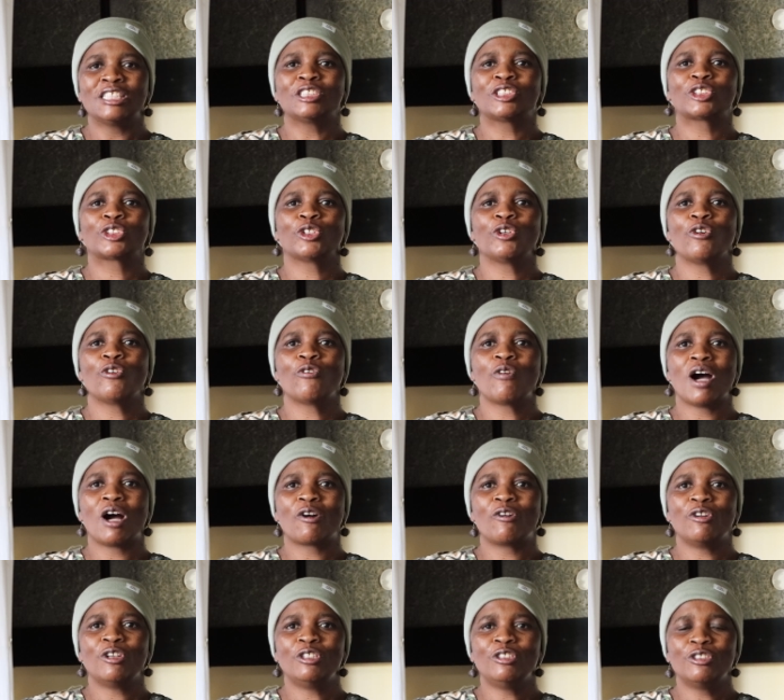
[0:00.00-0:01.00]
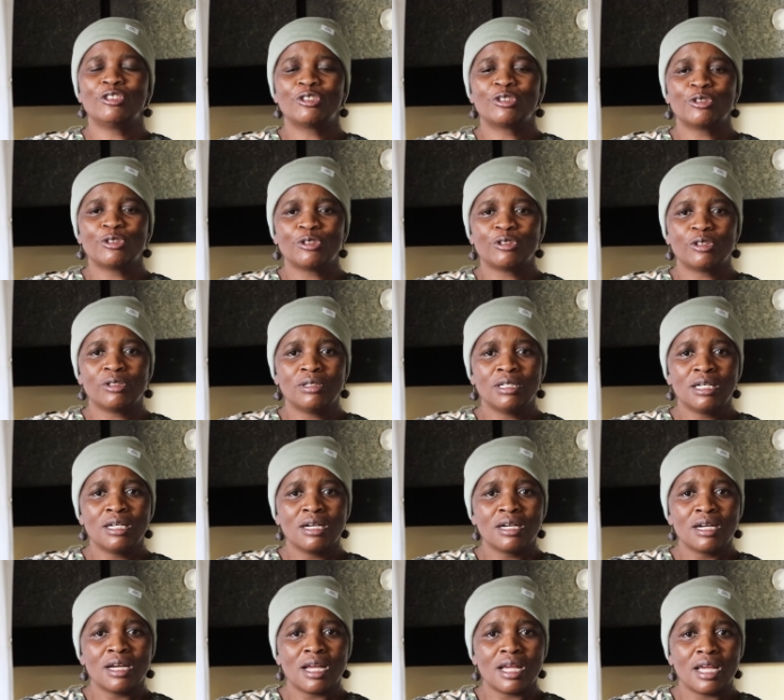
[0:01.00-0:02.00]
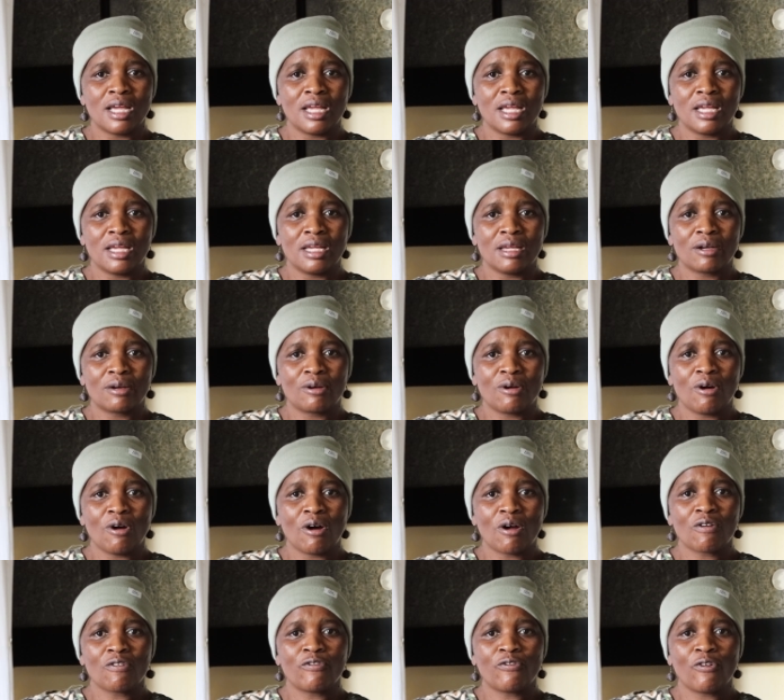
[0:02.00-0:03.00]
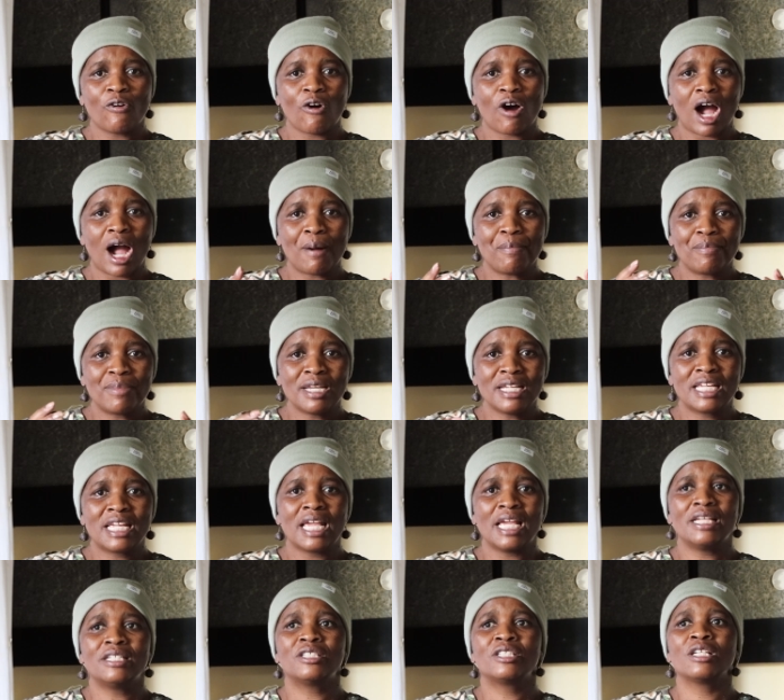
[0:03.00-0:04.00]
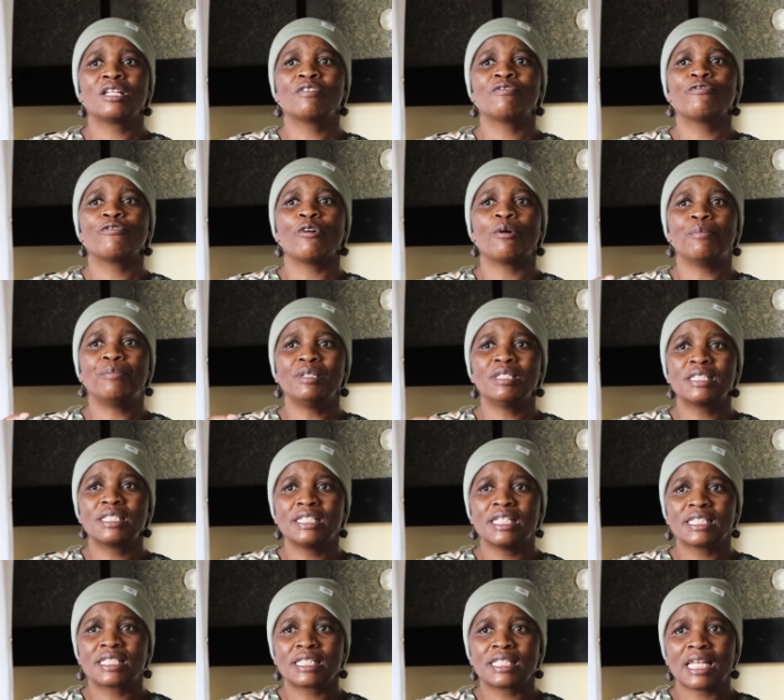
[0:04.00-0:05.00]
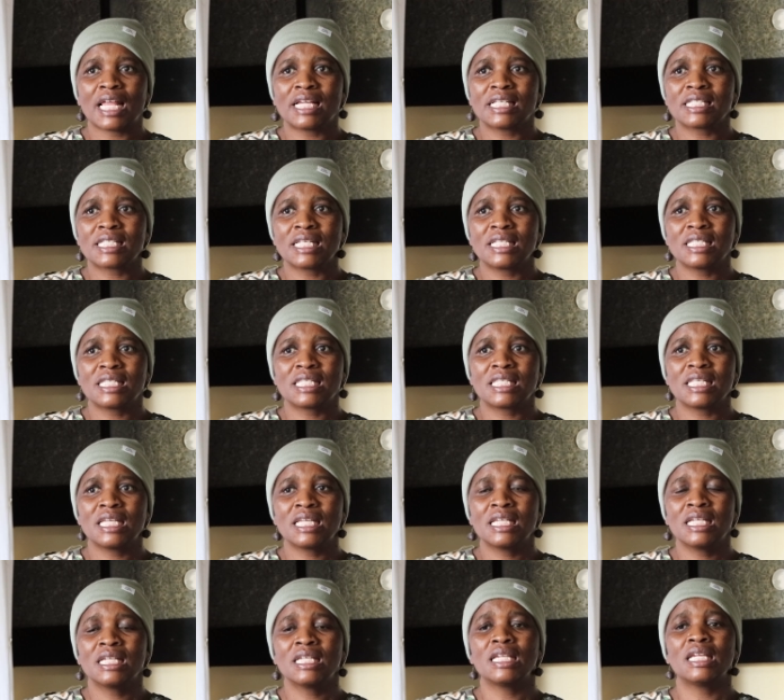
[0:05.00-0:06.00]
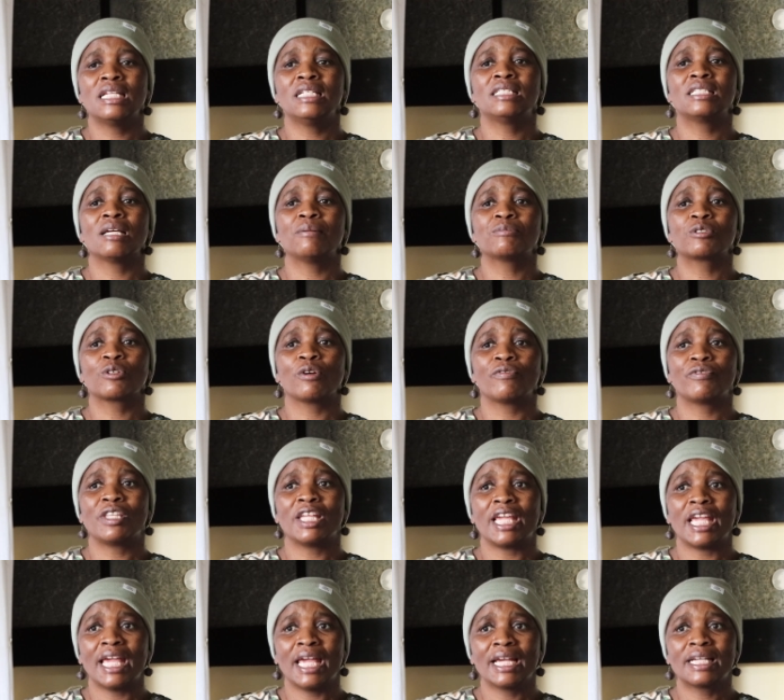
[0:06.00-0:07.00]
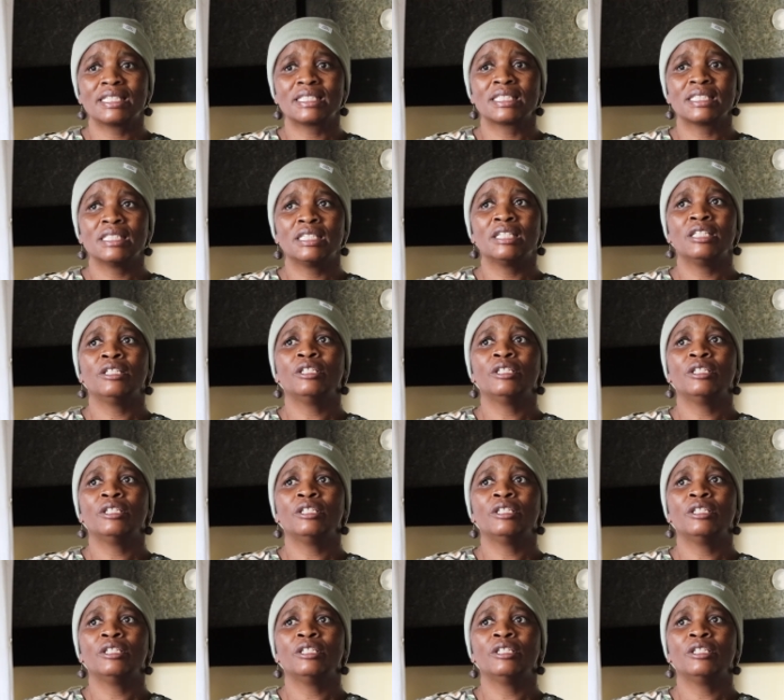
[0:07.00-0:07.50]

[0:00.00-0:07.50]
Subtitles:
So we are going to call for application for business licensing in terms of the Act,